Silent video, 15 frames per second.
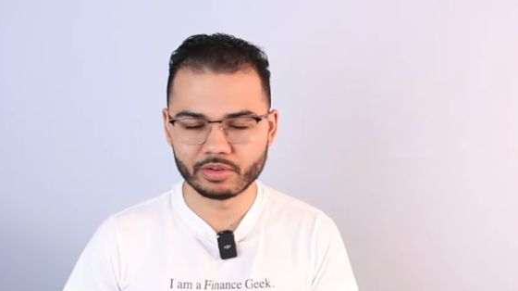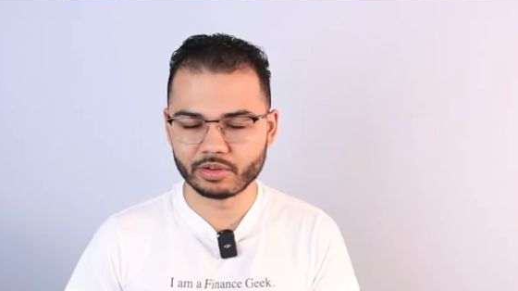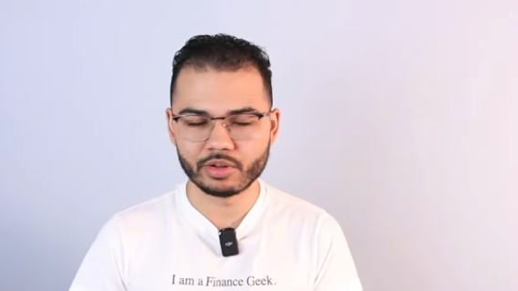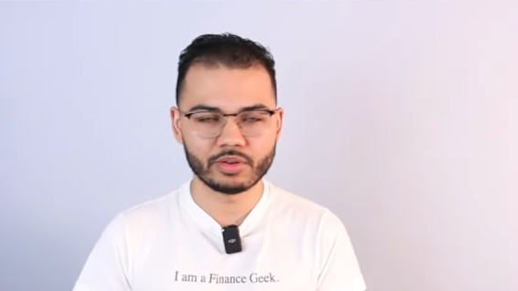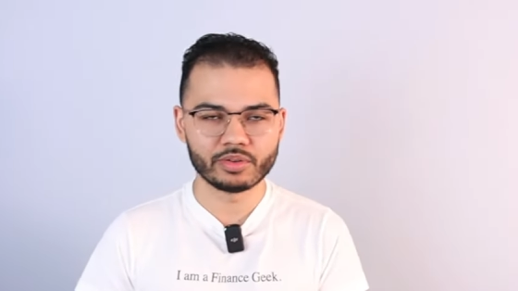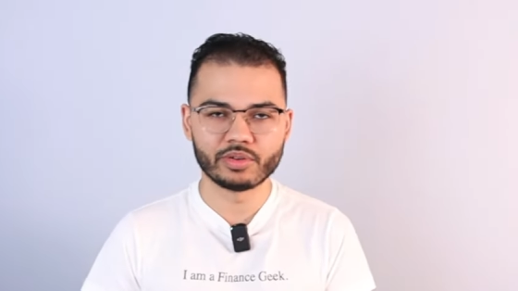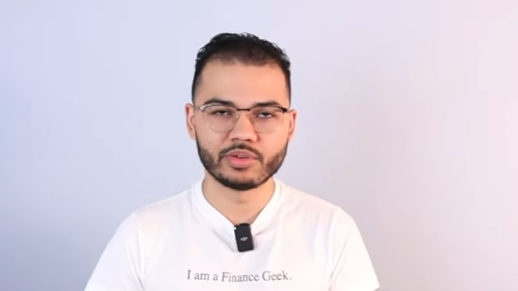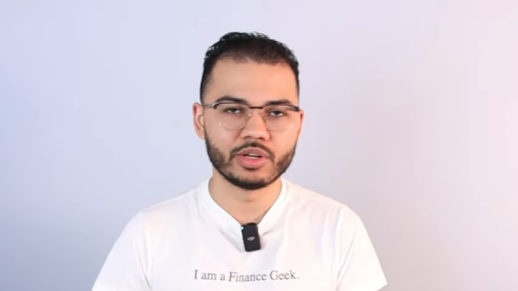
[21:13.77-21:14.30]

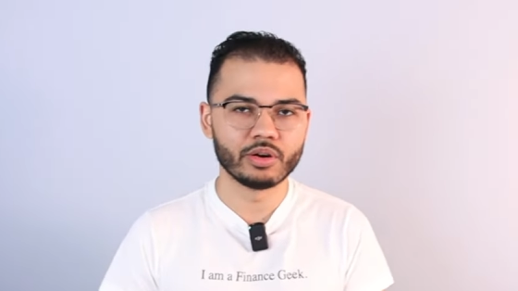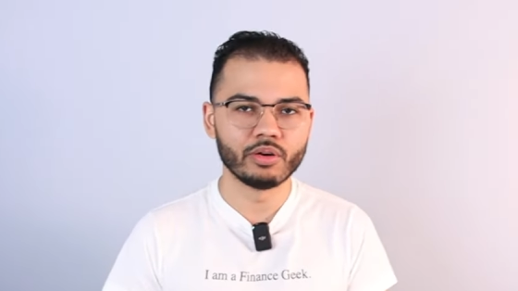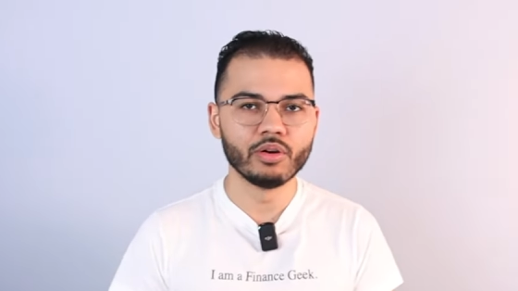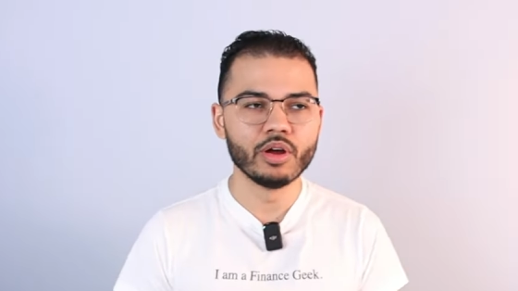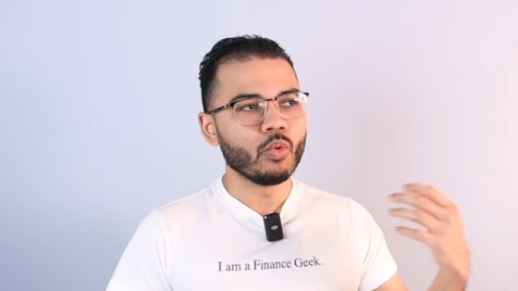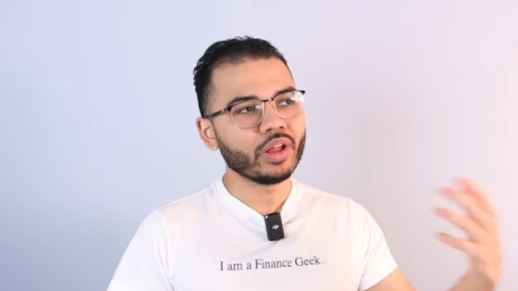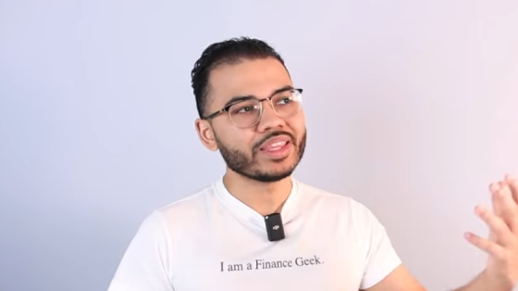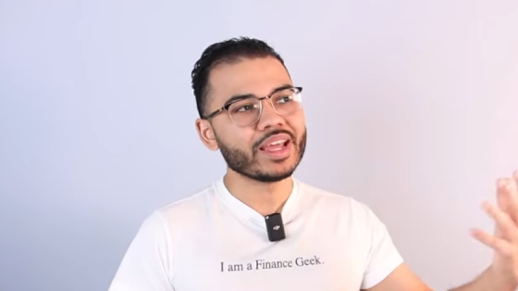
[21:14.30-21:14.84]
No, no, no.
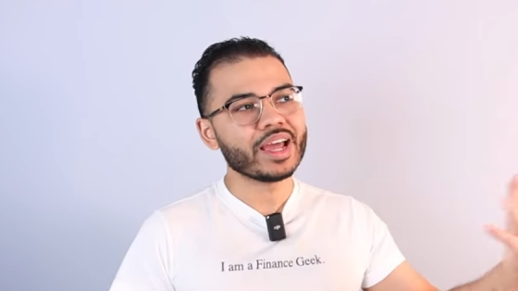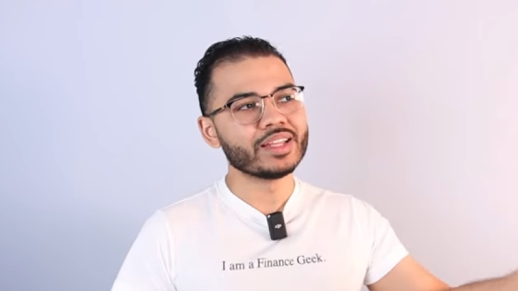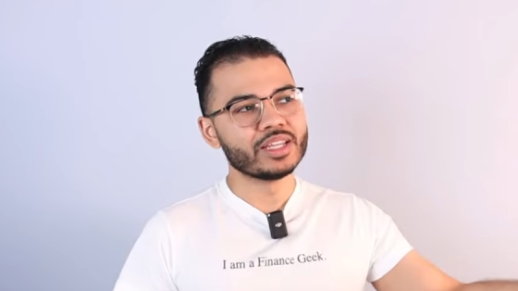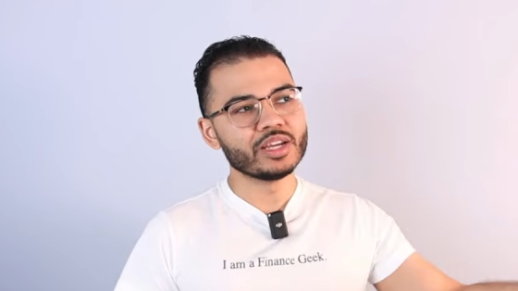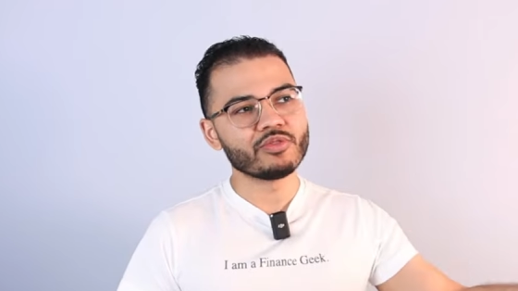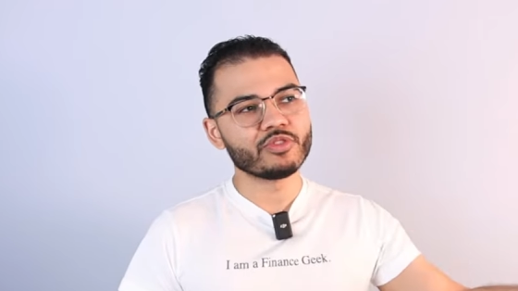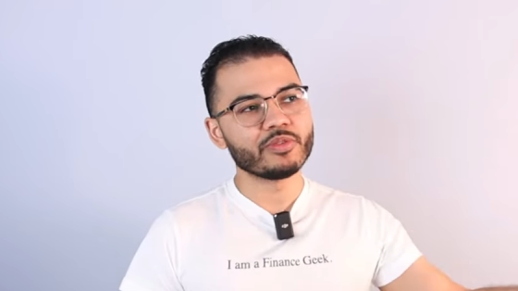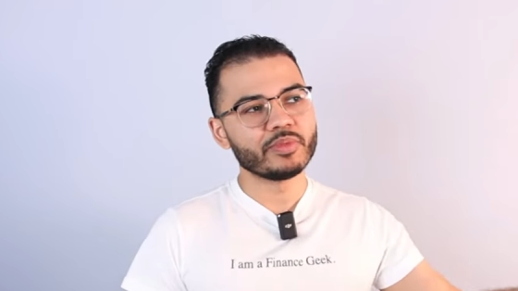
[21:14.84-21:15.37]
What that
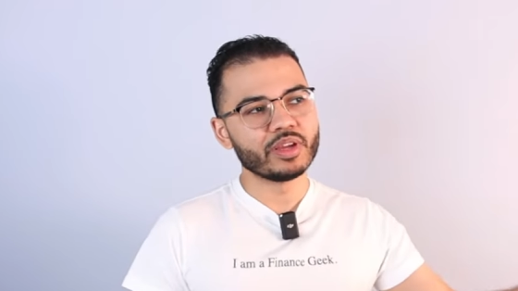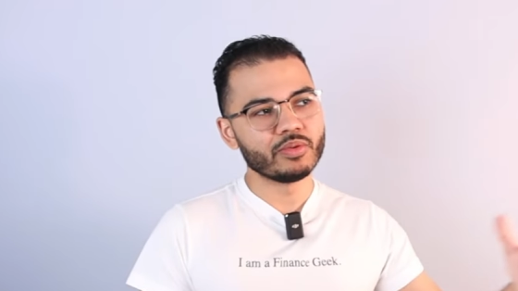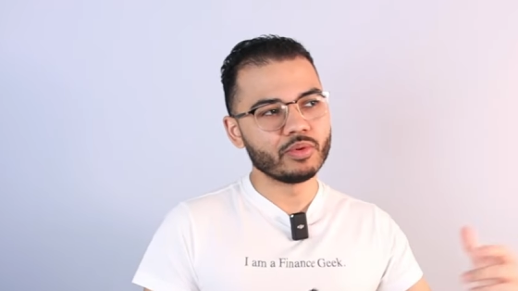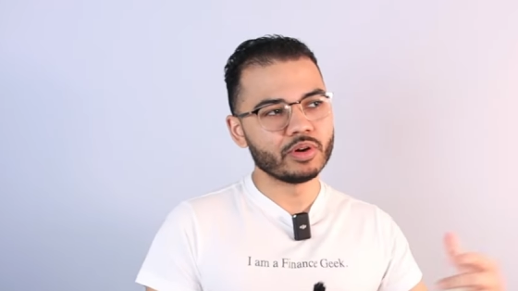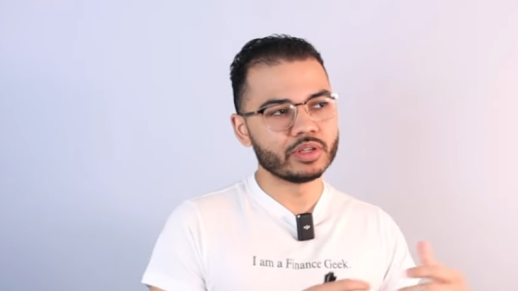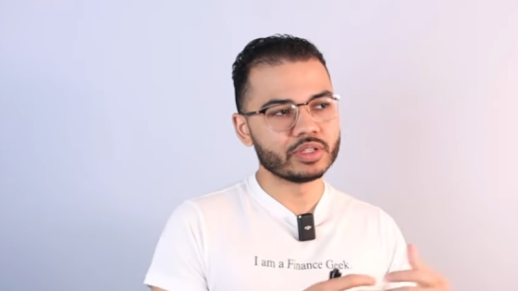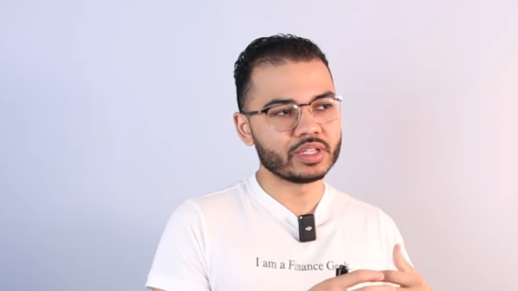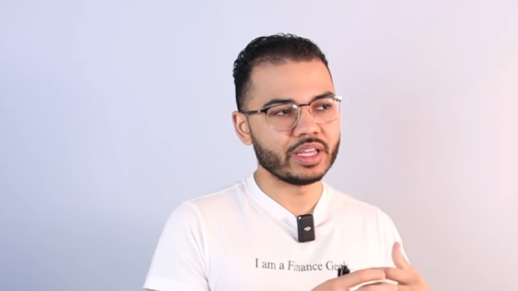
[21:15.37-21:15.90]
did for me
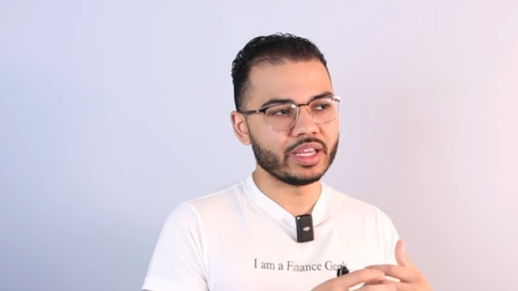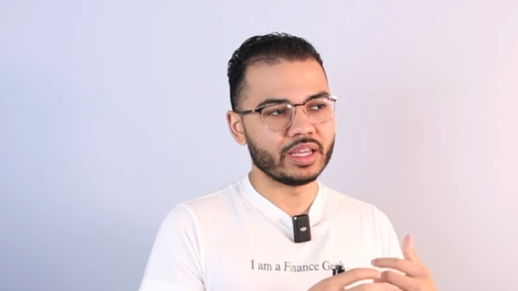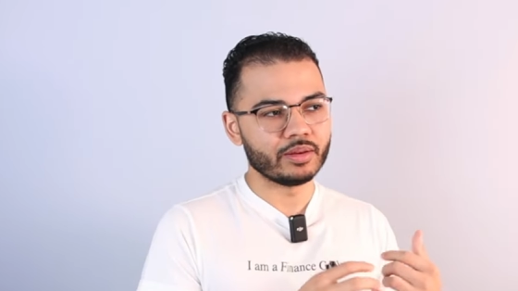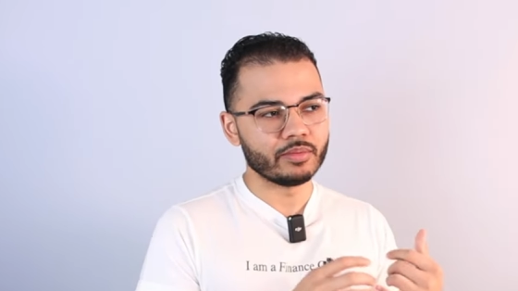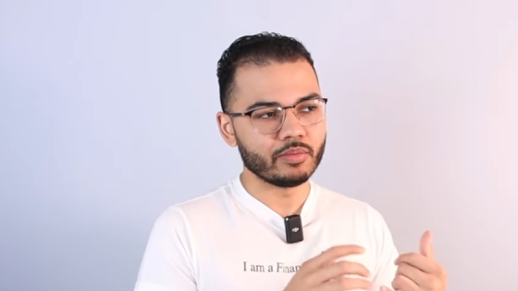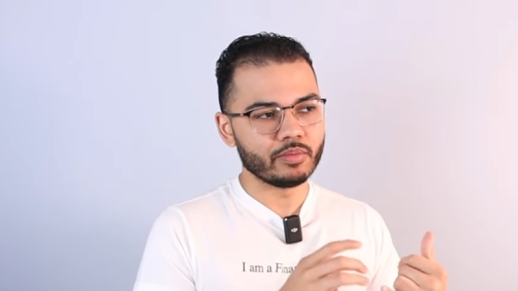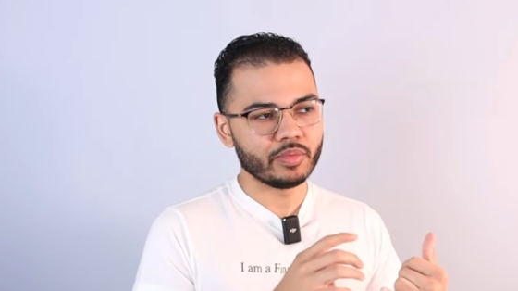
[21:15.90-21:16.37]
was it